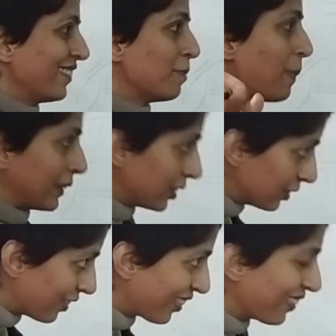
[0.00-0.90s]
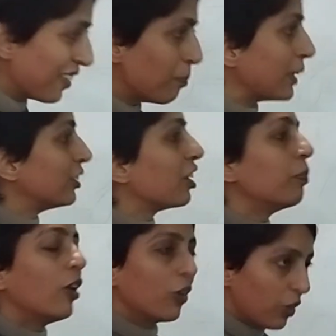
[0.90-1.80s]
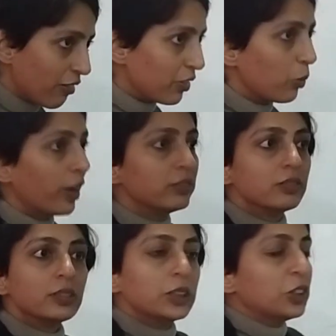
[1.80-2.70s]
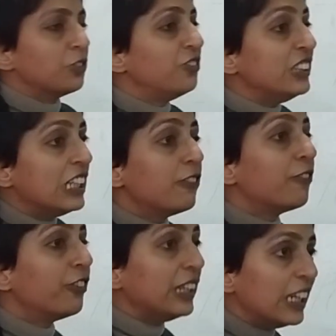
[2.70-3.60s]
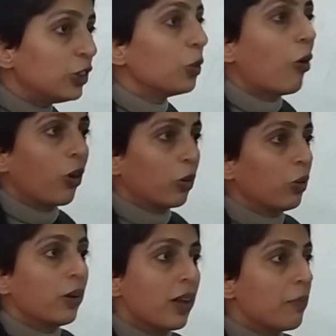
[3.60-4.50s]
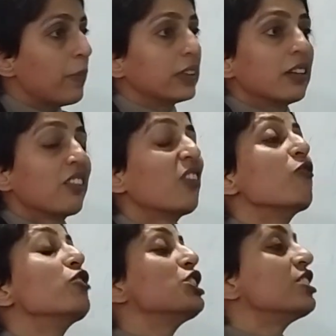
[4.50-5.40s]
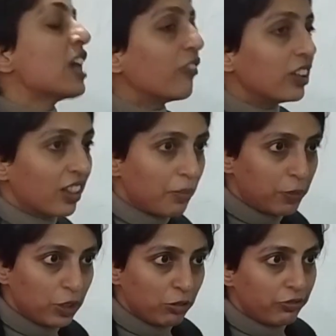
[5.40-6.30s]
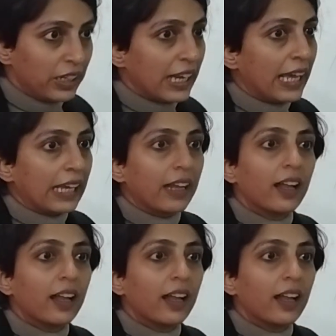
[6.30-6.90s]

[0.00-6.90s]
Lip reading: methods. Methods belong to everyone. Feel free to borrow methods from whichever discipline you feel like.